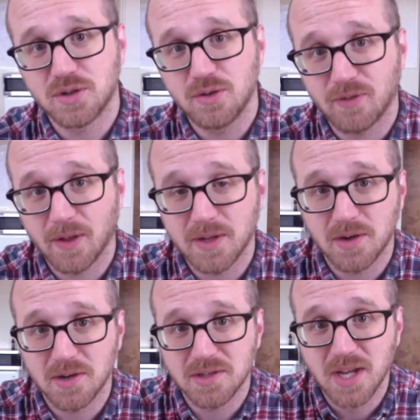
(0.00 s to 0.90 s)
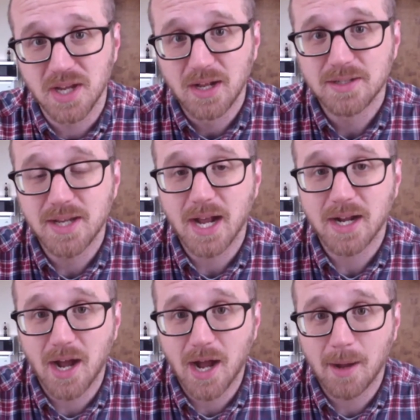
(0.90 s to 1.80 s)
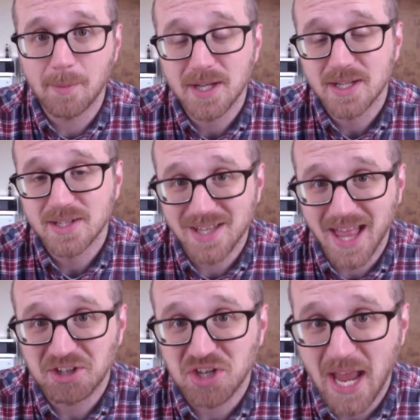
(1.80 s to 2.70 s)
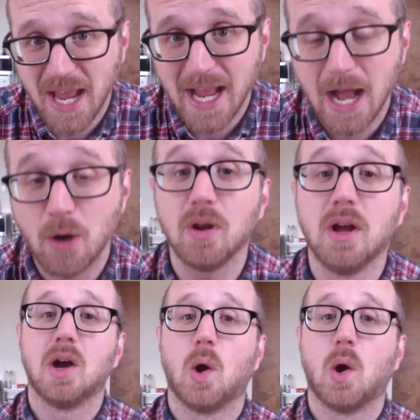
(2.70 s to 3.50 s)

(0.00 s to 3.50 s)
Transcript: twofriendlynerds.com slash hangout